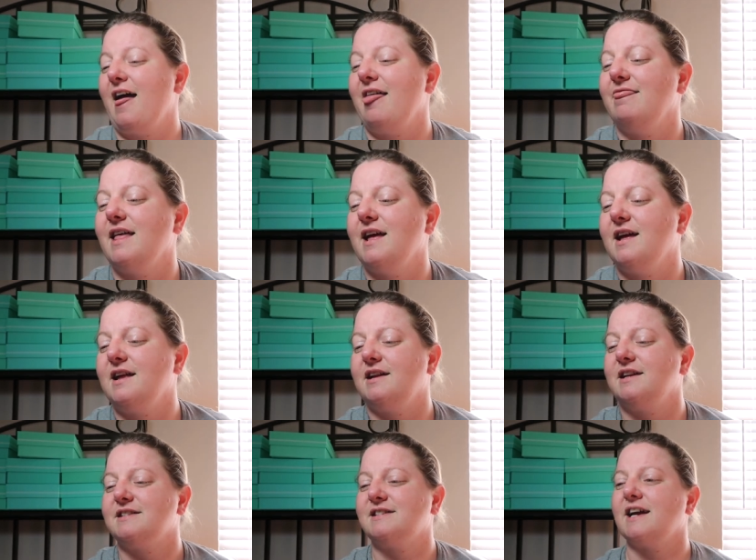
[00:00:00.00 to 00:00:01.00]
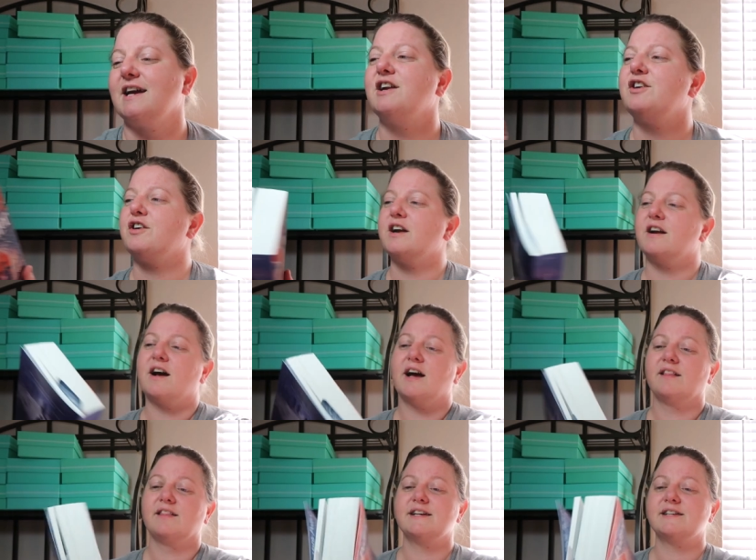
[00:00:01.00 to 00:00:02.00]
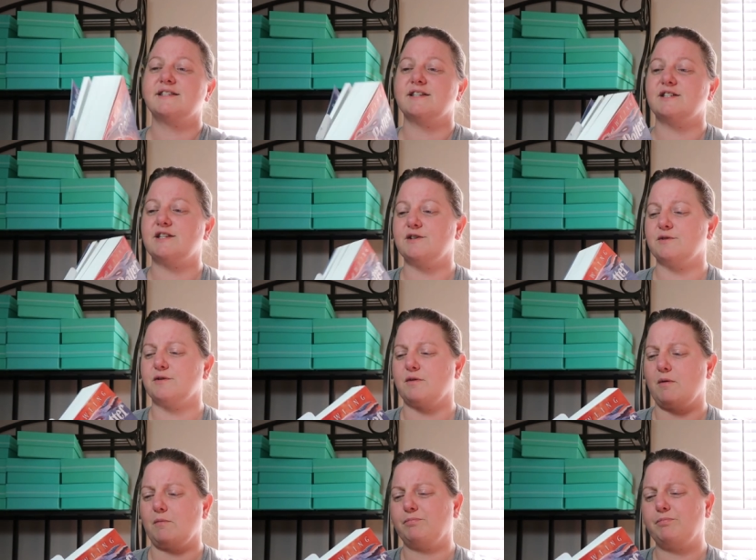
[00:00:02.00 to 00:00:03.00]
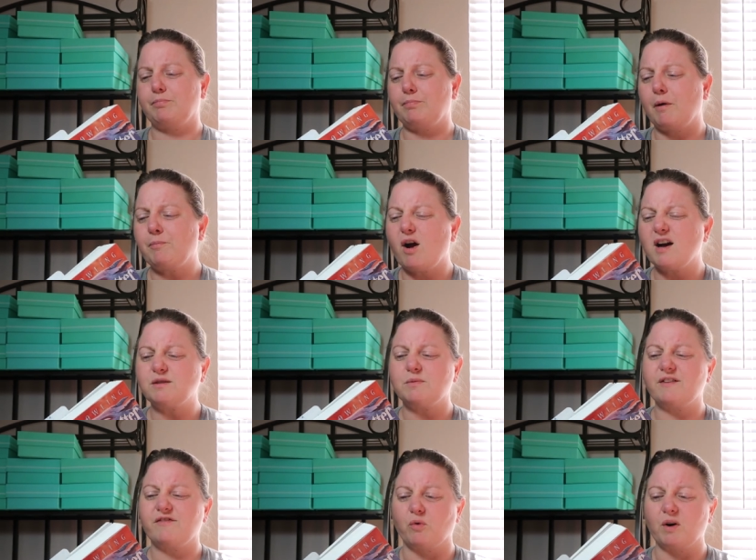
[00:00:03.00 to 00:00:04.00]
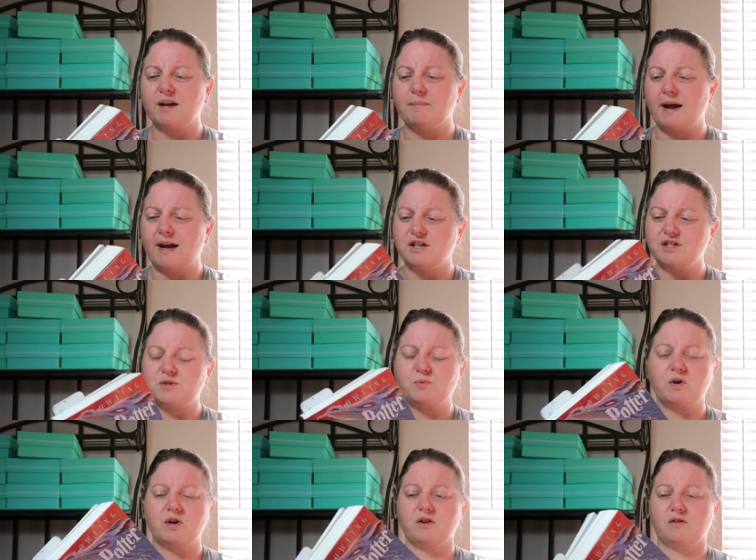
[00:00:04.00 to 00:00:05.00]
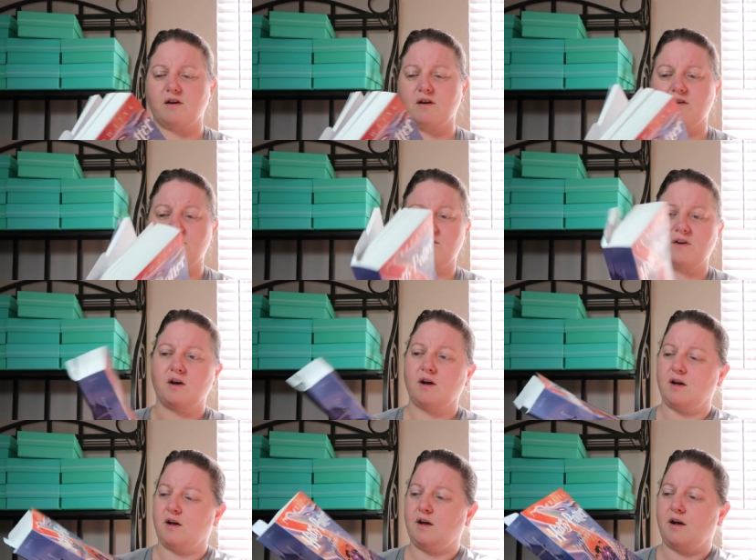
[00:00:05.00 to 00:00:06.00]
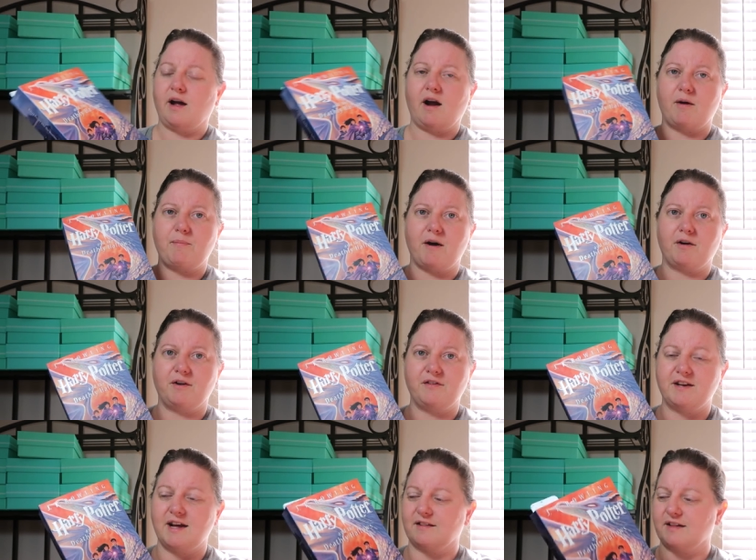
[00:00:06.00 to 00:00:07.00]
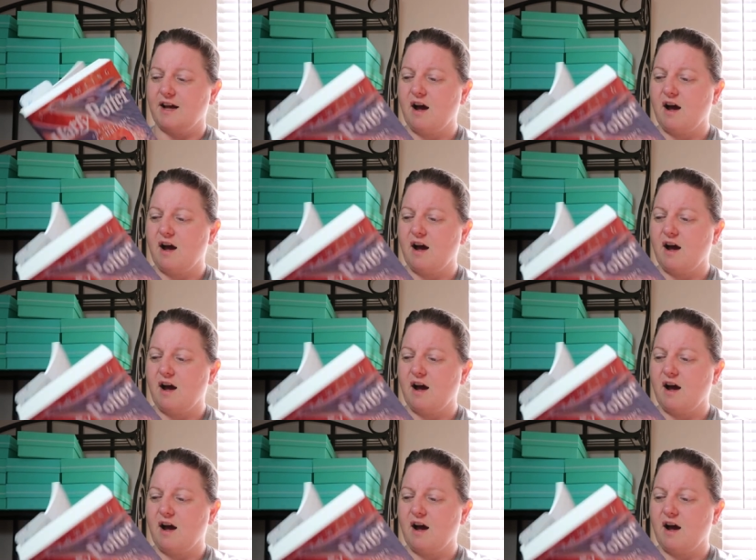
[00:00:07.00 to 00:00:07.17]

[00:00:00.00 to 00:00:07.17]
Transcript: And then Xander and I listened to approximately 40 pages worth of Harry Potter and the Deathly